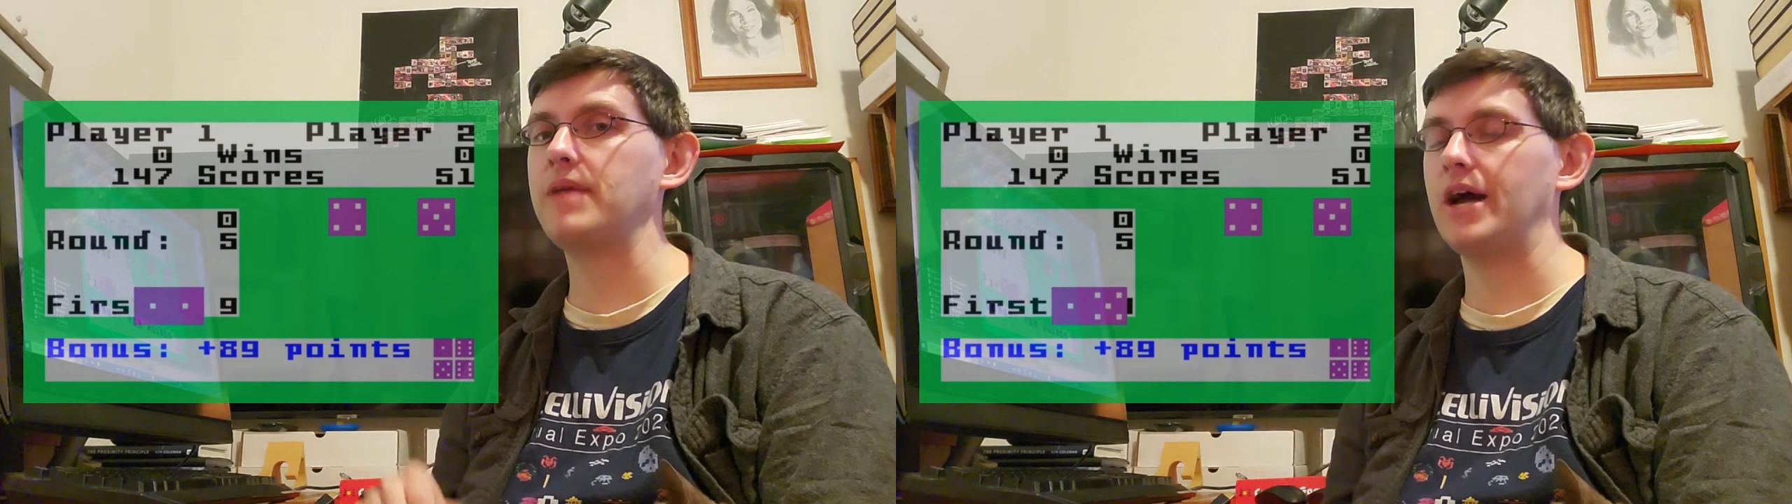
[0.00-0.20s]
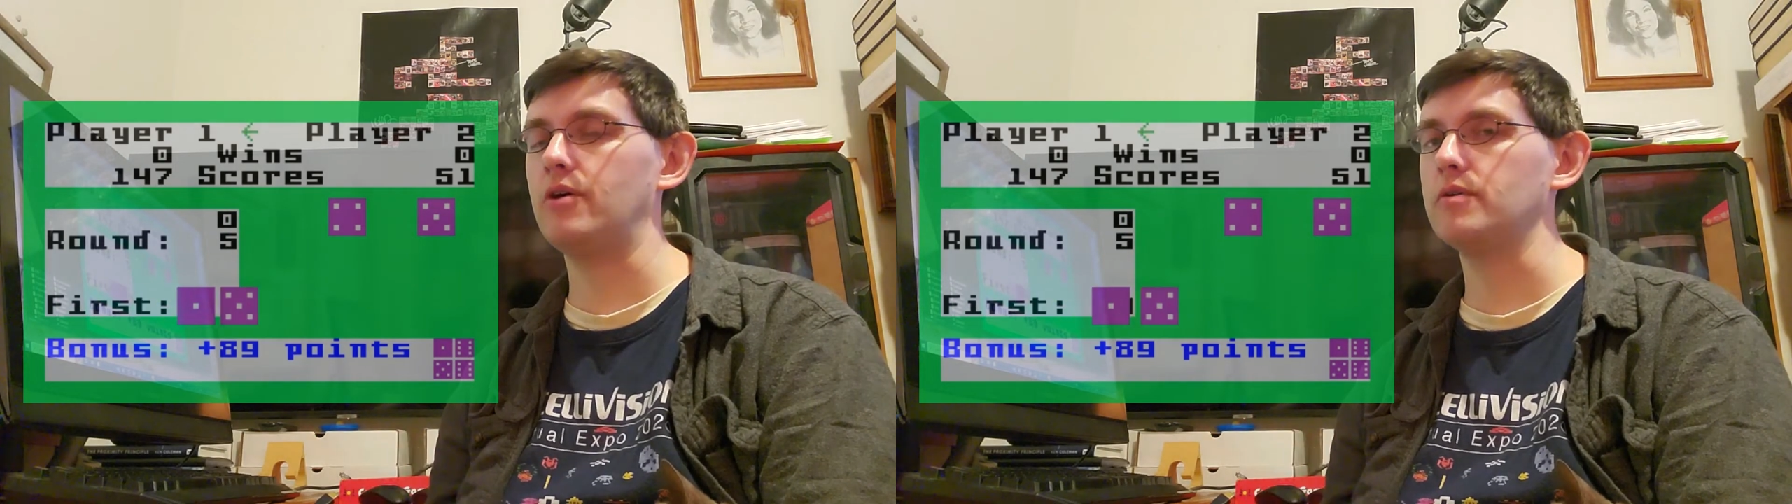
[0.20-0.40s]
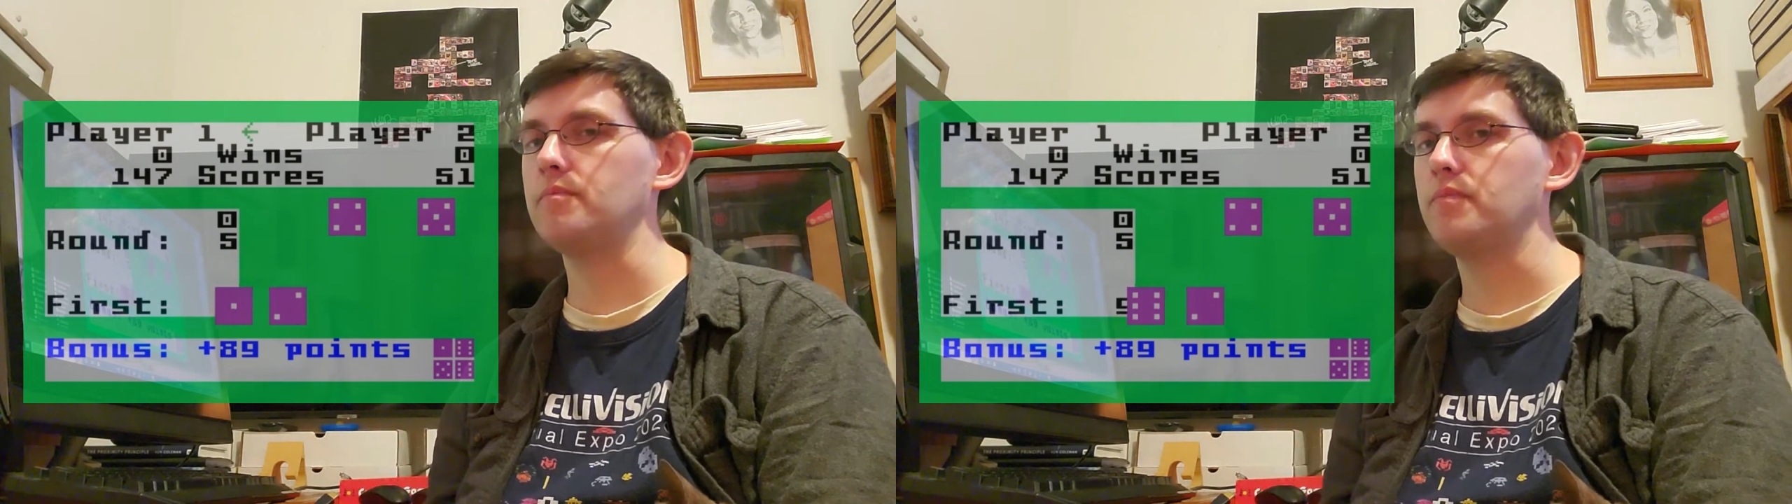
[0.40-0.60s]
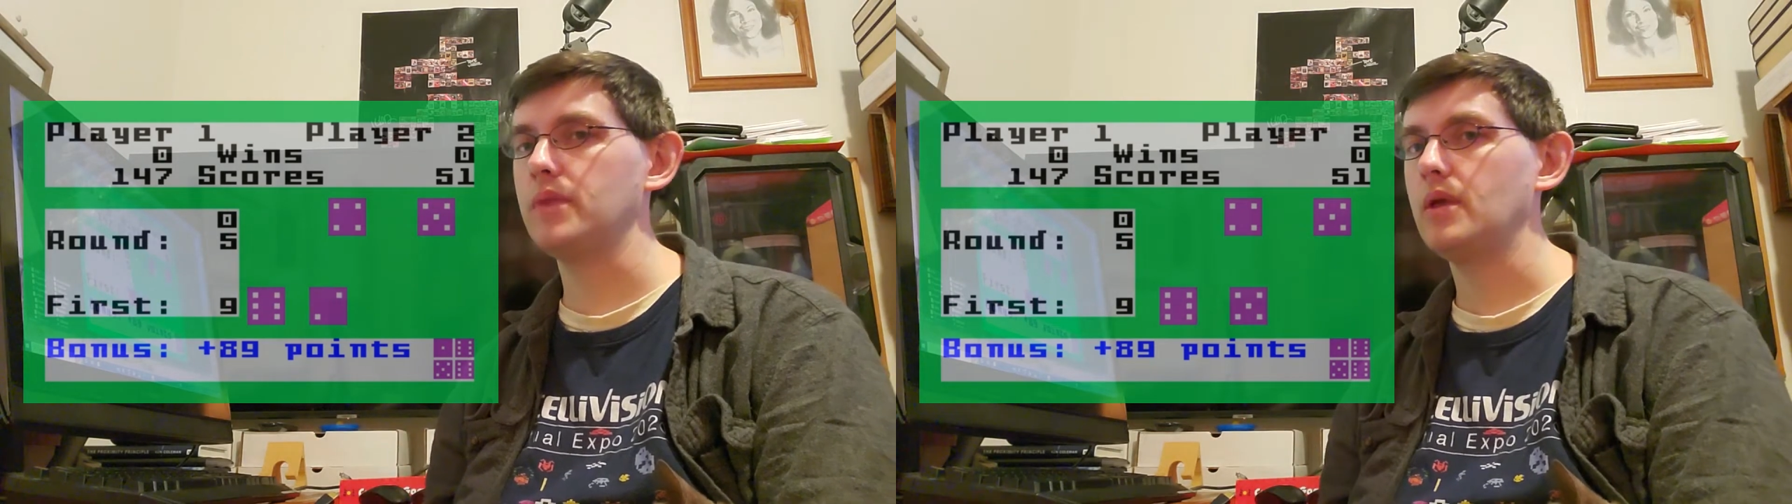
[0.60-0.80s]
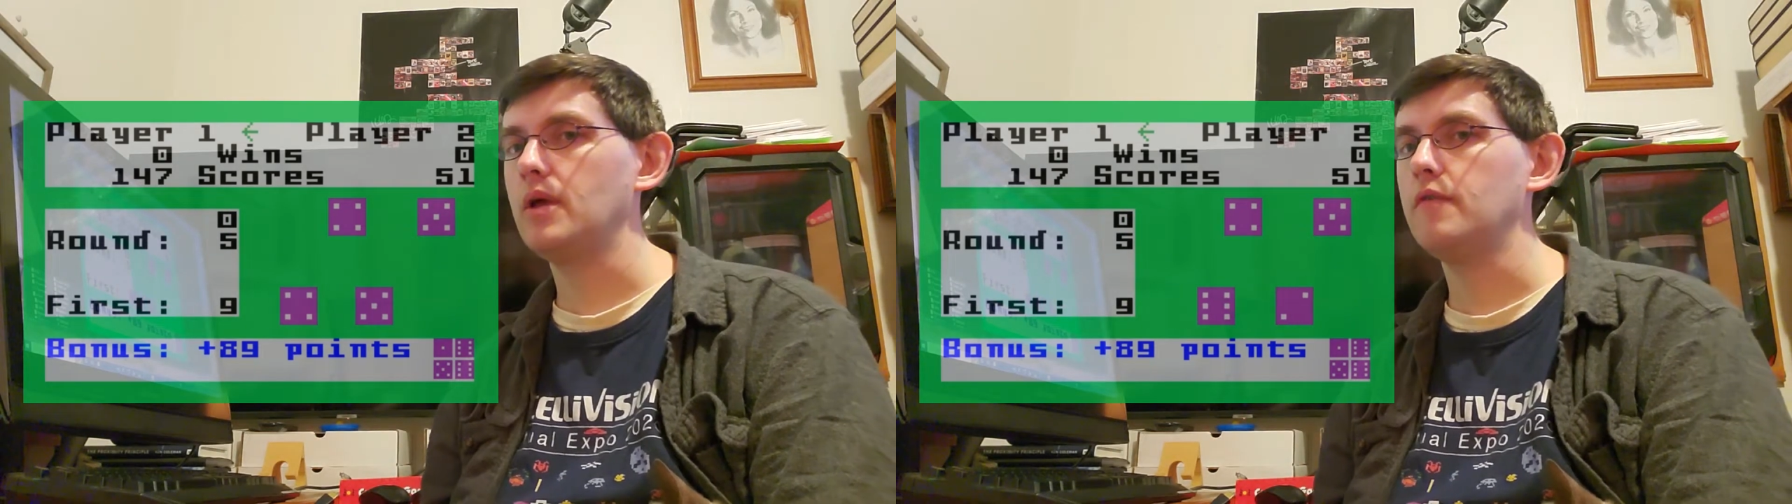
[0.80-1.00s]
count
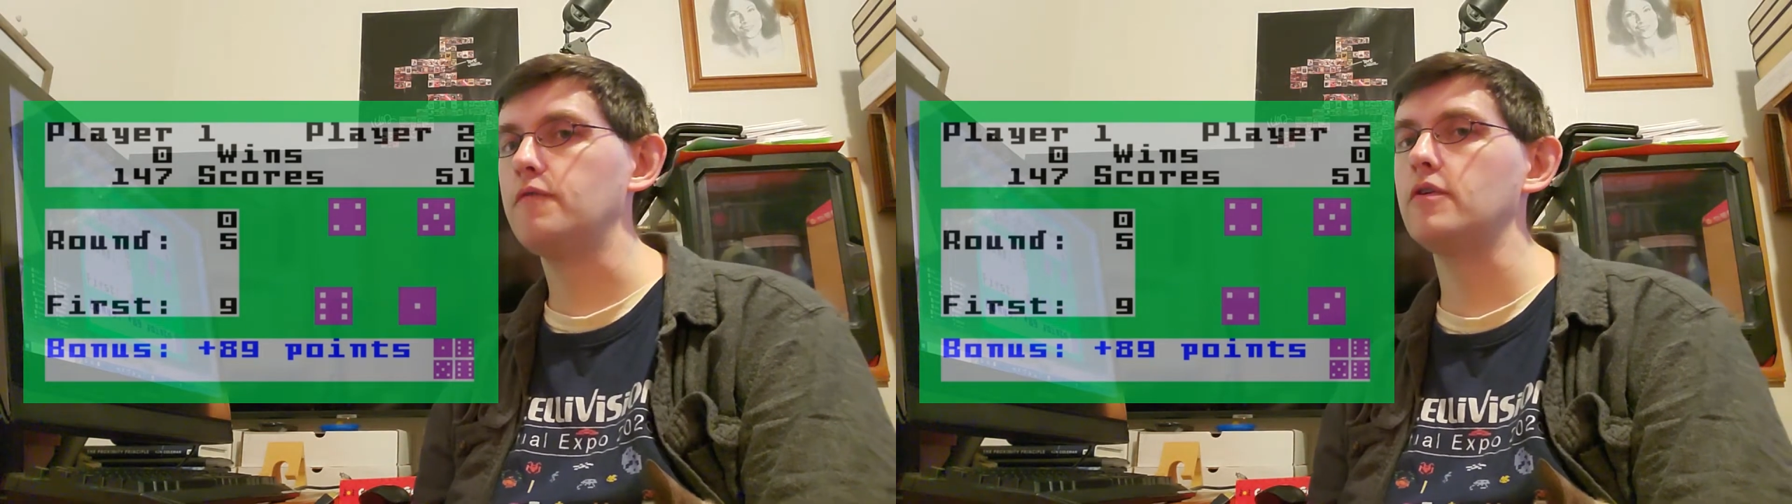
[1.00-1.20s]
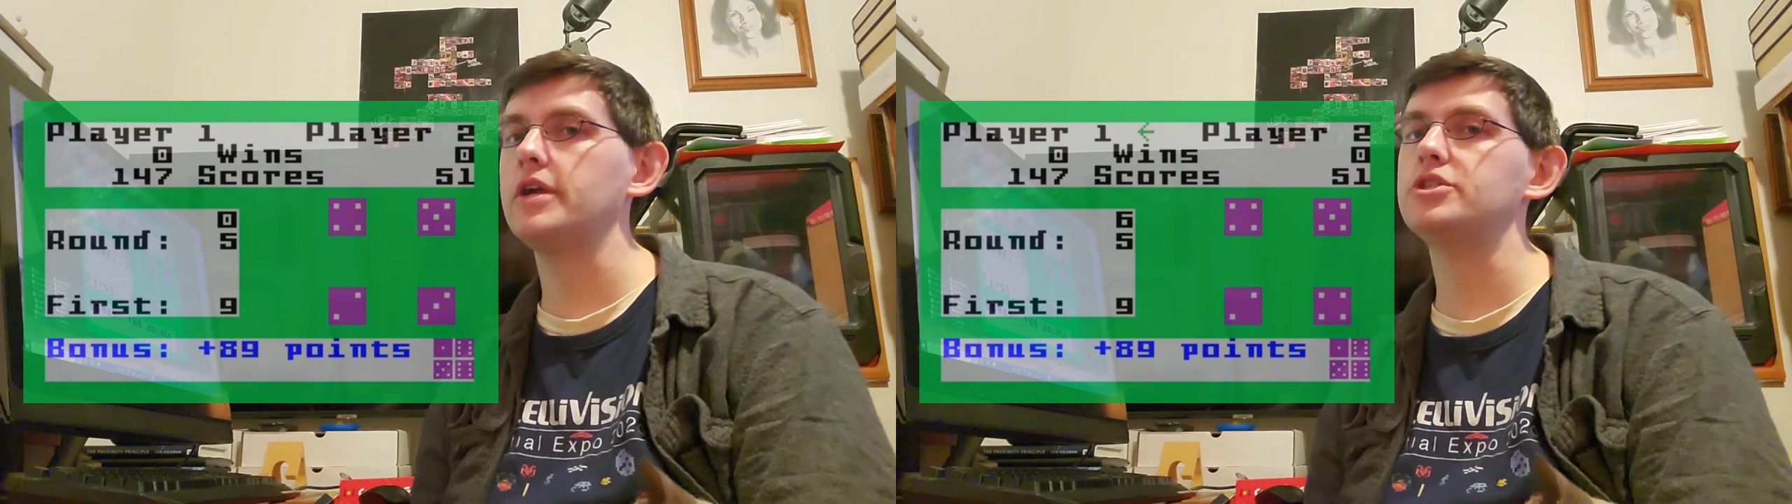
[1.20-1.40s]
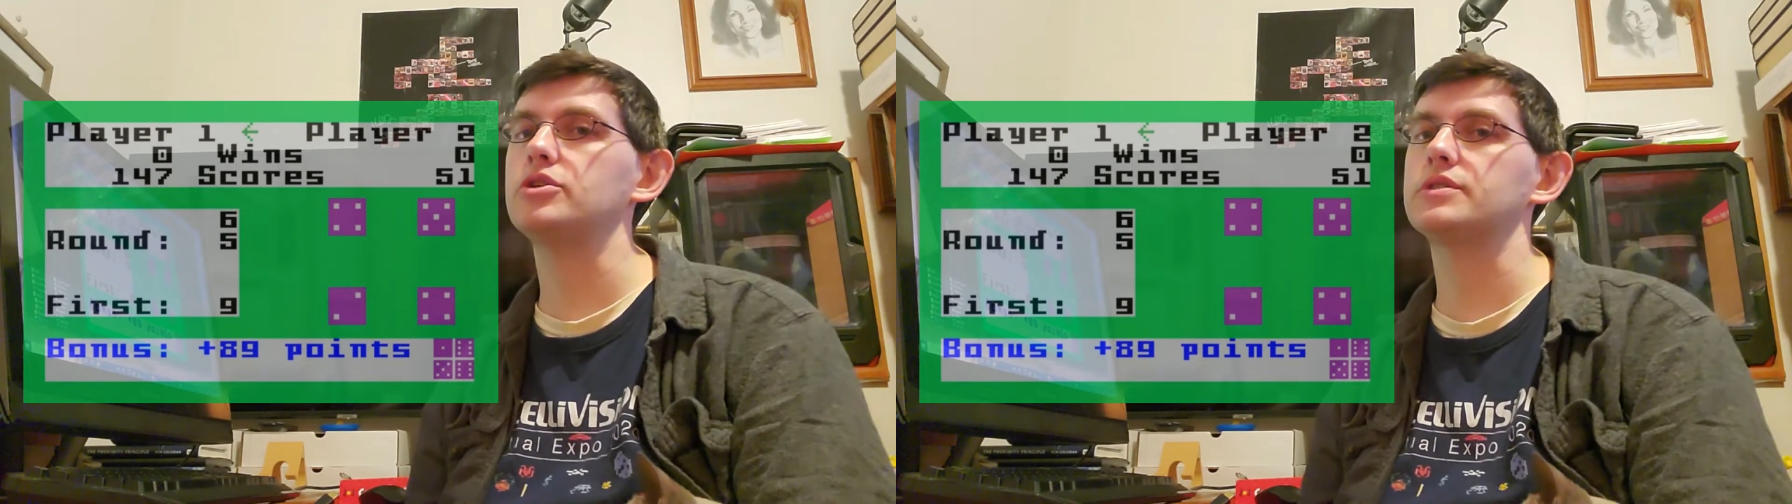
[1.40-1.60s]
for each of your